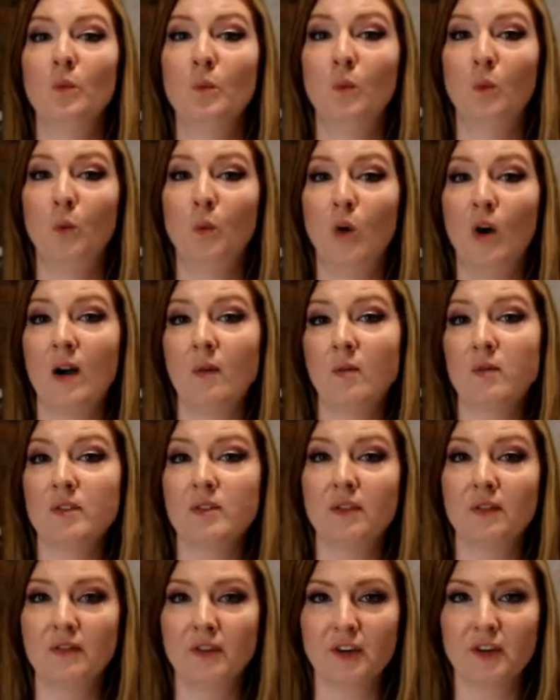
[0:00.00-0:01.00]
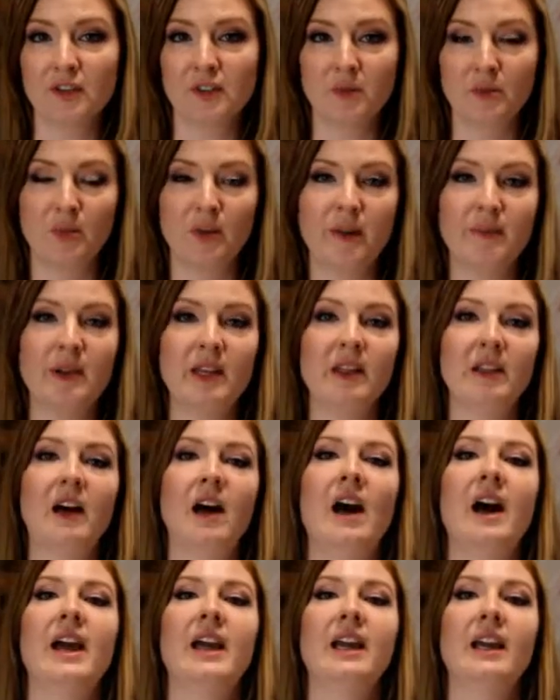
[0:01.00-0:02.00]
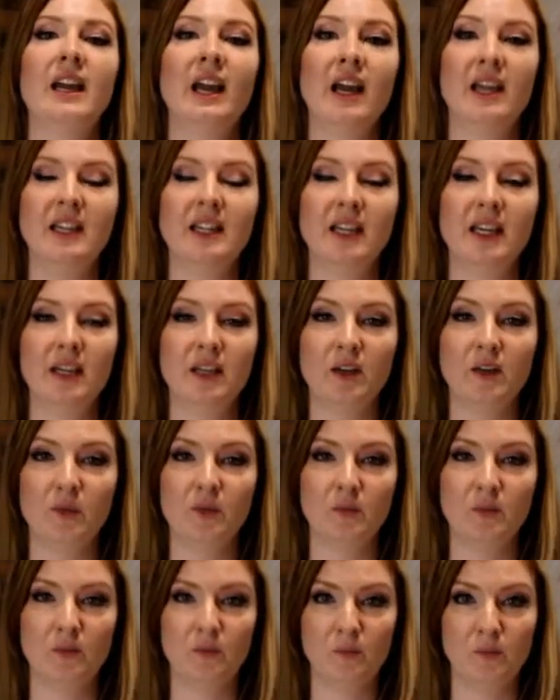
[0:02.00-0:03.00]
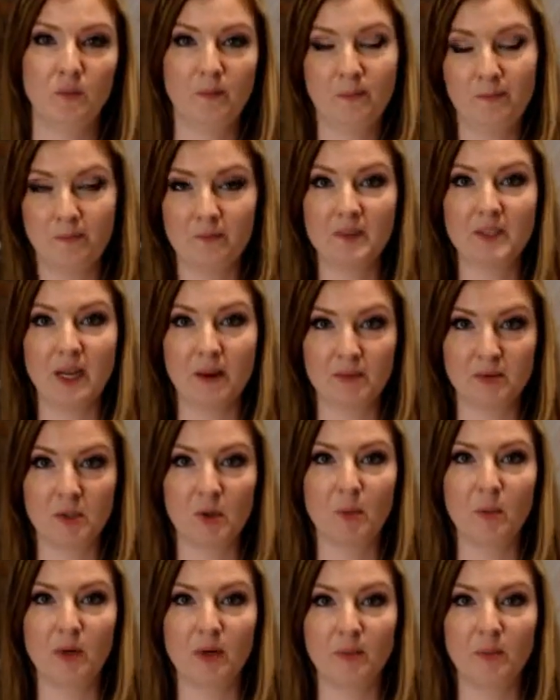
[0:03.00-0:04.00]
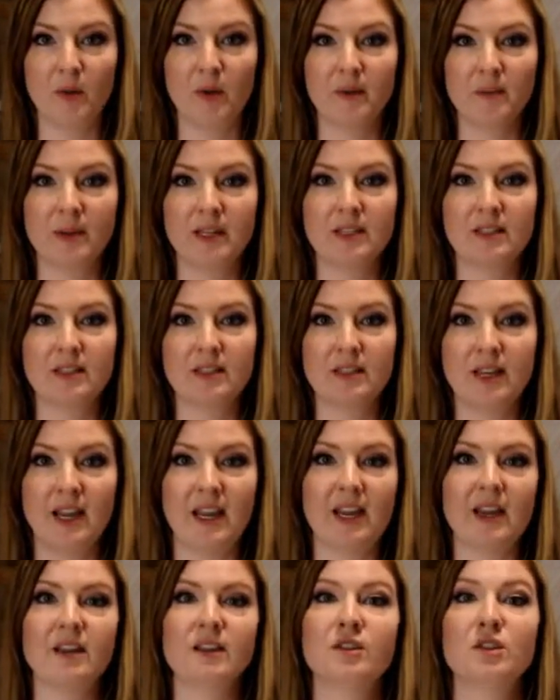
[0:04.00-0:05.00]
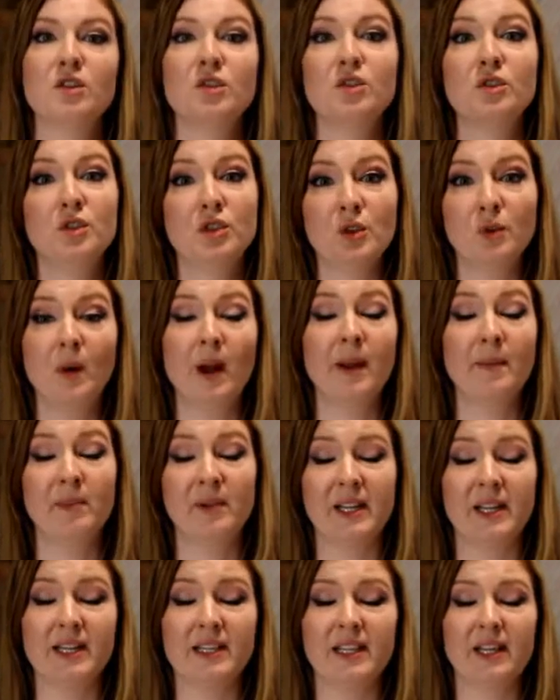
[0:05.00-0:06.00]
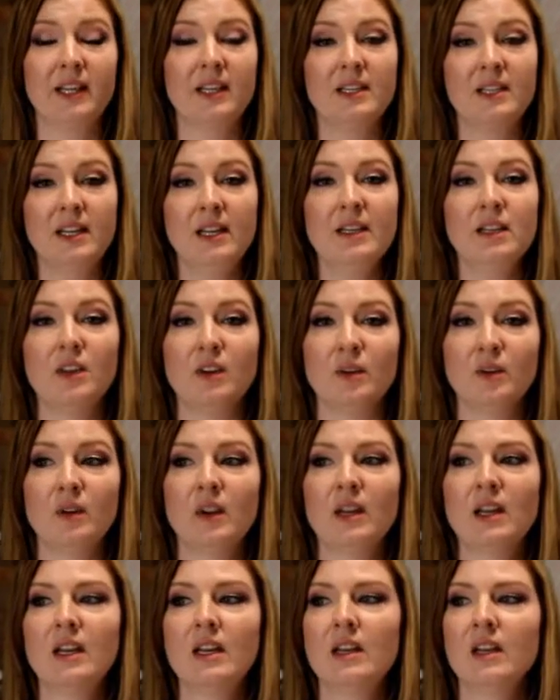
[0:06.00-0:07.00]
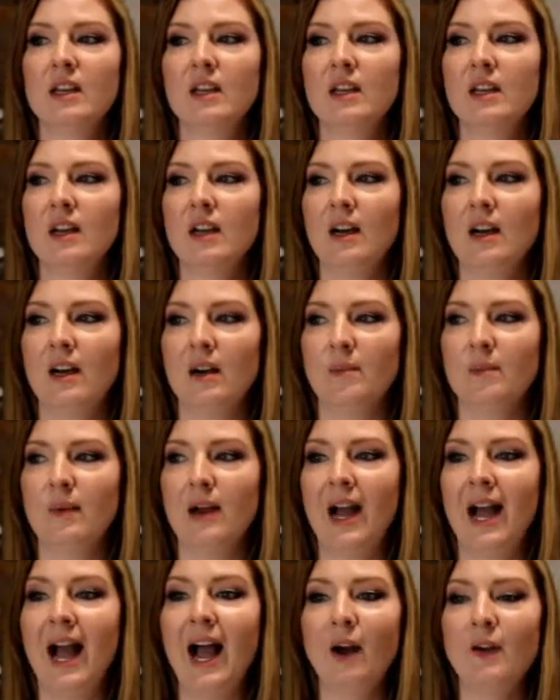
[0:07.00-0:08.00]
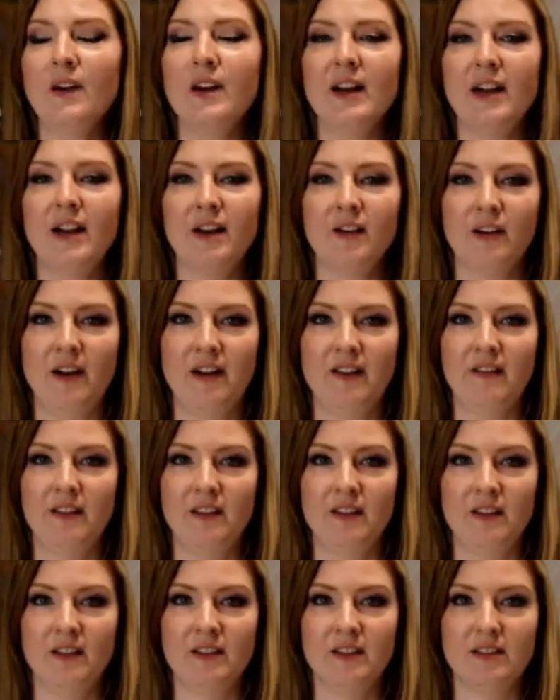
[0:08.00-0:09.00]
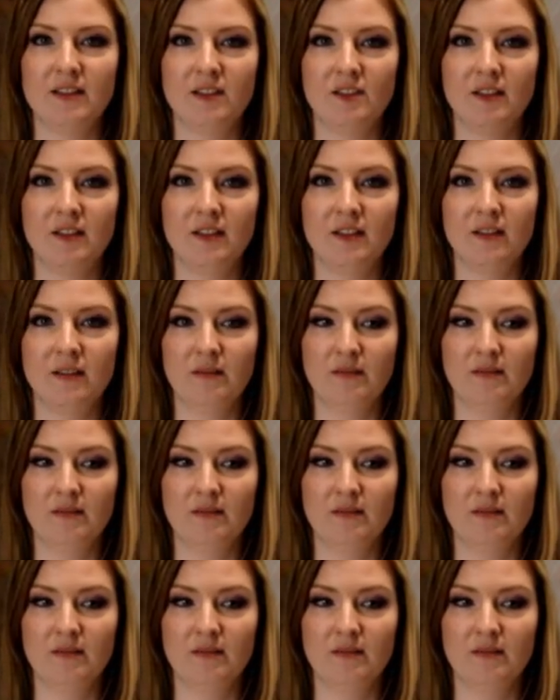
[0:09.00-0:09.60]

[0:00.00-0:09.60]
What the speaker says: what was the first appointment like, and then subsequent appointments, and do I plan to continue? How did I arrive at the decision?